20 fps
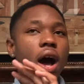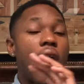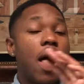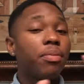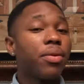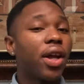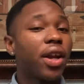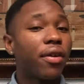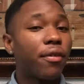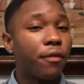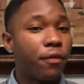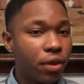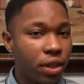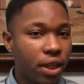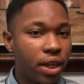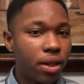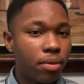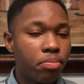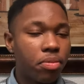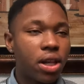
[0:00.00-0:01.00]
I'm not a
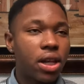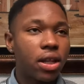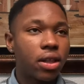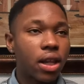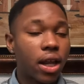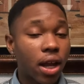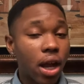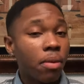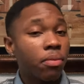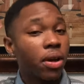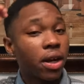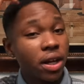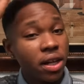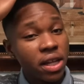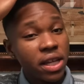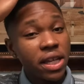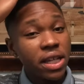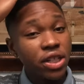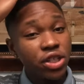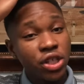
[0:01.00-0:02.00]
vegan, meaning like I'm
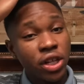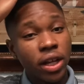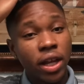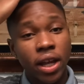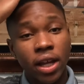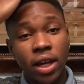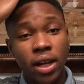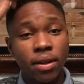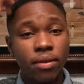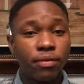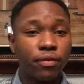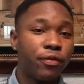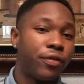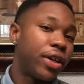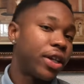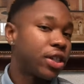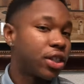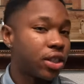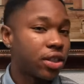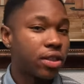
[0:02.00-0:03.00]
gonna eat chicken and
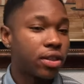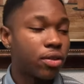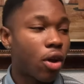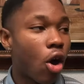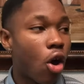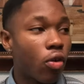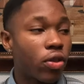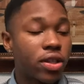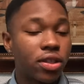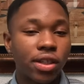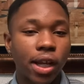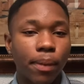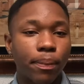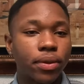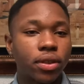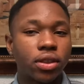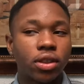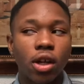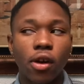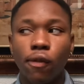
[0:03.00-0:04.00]
fish and all this type
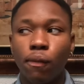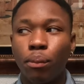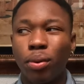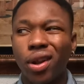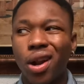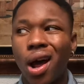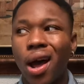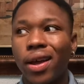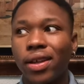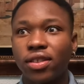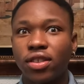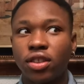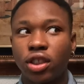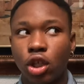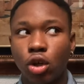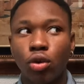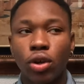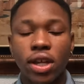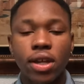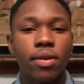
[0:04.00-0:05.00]
of stuff, but I
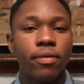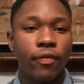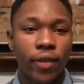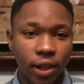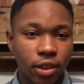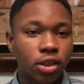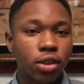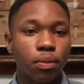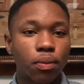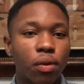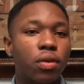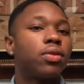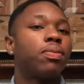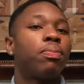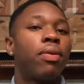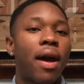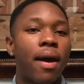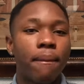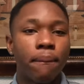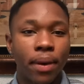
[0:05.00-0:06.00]
still eat vegetables,
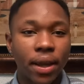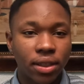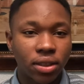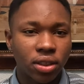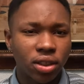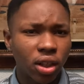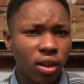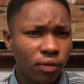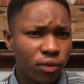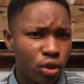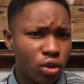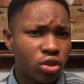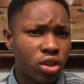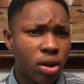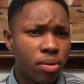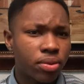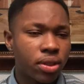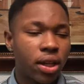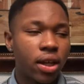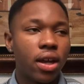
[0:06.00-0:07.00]
plant-based stuff. Do you see
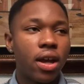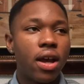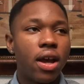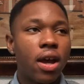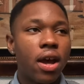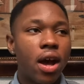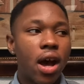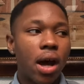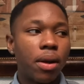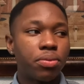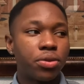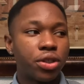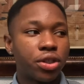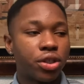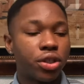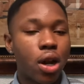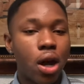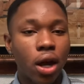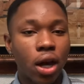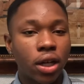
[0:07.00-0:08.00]
what I'm saying? I'm
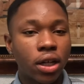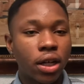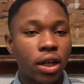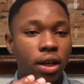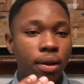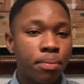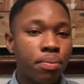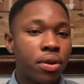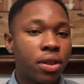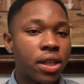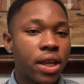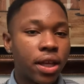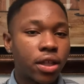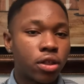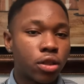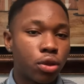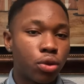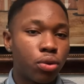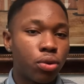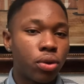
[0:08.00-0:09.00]
just not gonna completely
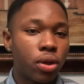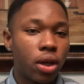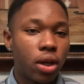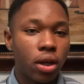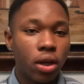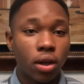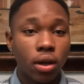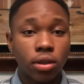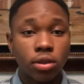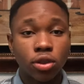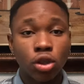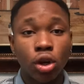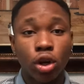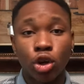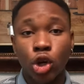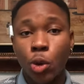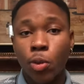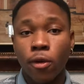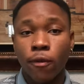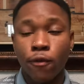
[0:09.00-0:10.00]
exclude a
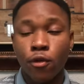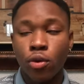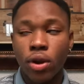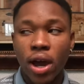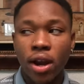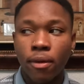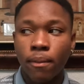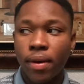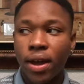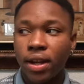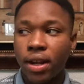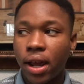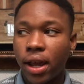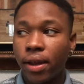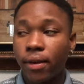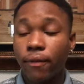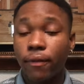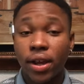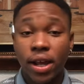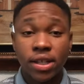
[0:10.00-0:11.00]
certain group of food out of my
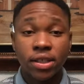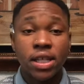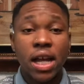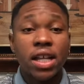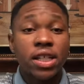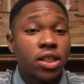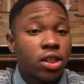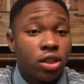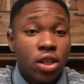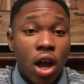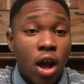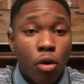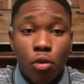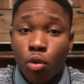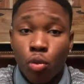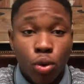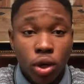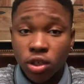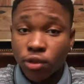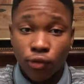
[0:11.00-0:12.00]
diet, because that's not
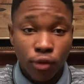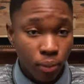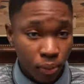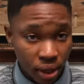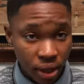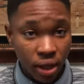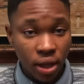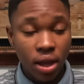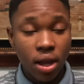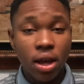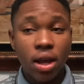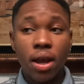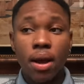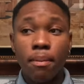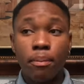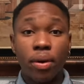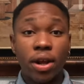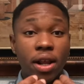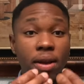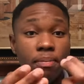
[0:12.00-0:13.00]
what works for me.
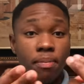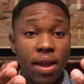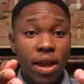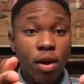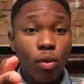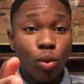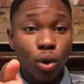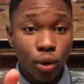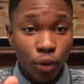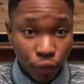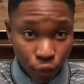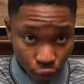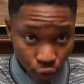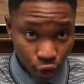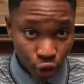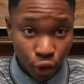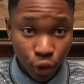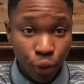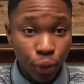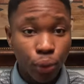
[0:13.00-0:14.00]
But it may work for
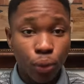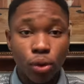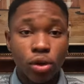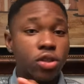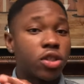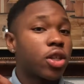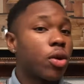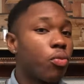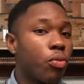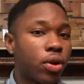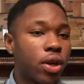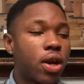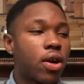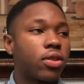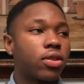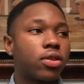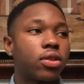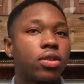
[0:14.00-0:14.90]
you or someone else.